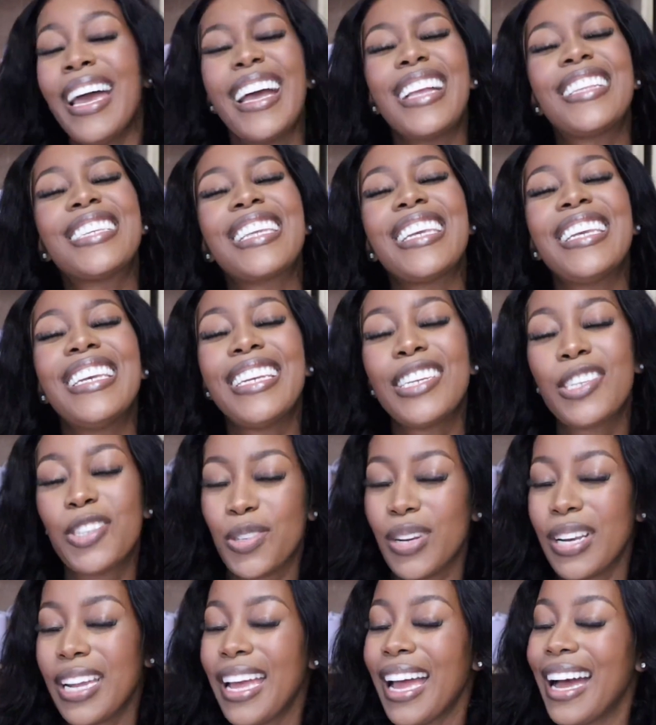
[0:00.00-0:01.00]
It's
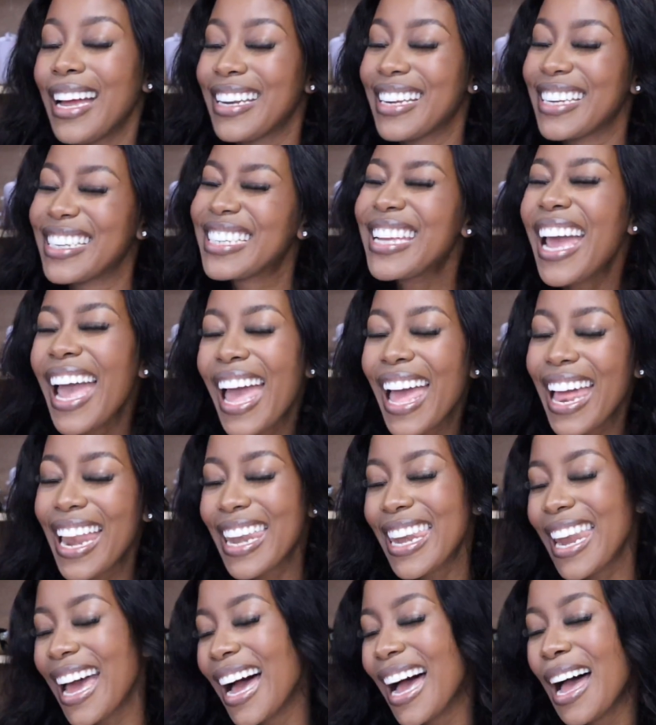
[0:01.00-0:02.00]
literally under
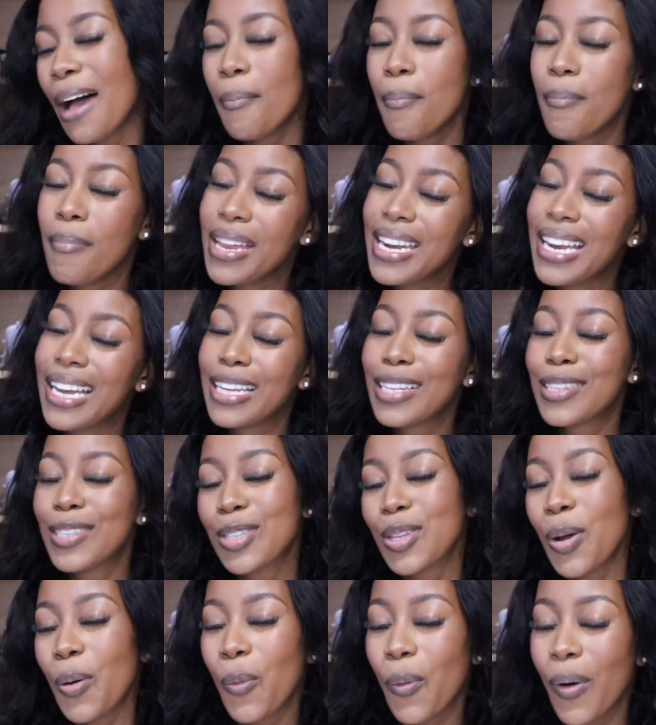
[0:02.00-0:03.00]
10
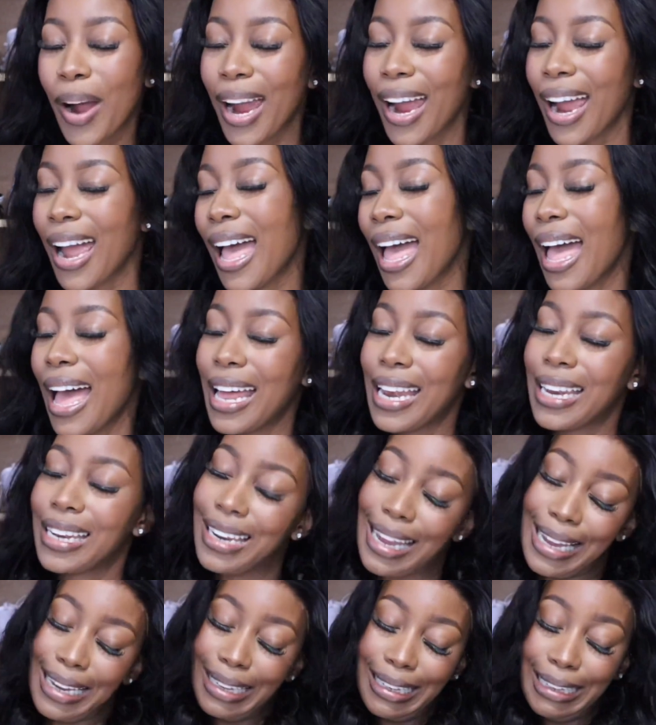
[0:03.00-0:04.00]
minutes to wear, and
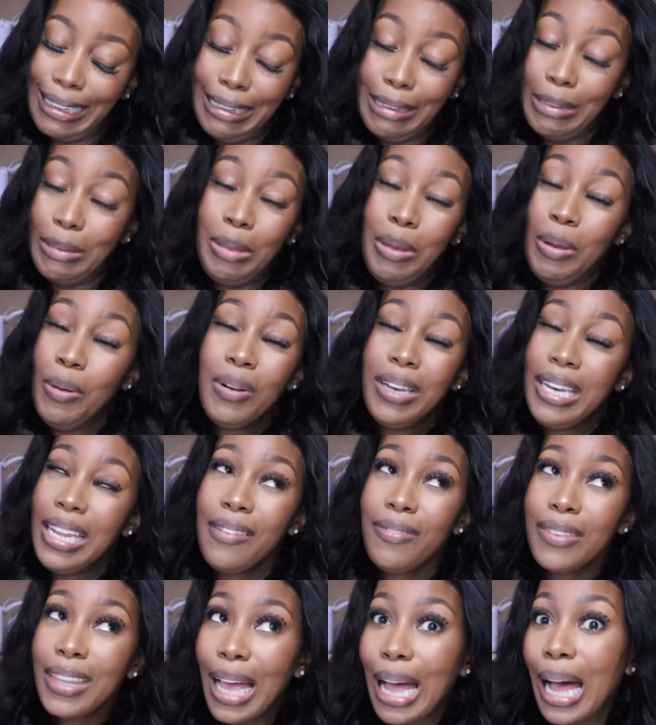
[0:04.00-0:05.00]
like, you
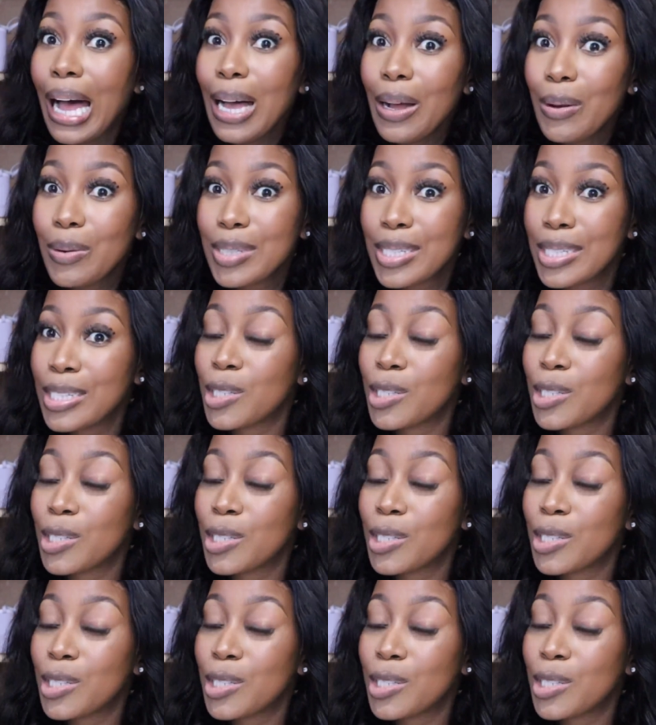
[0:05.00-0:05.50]
leave the house.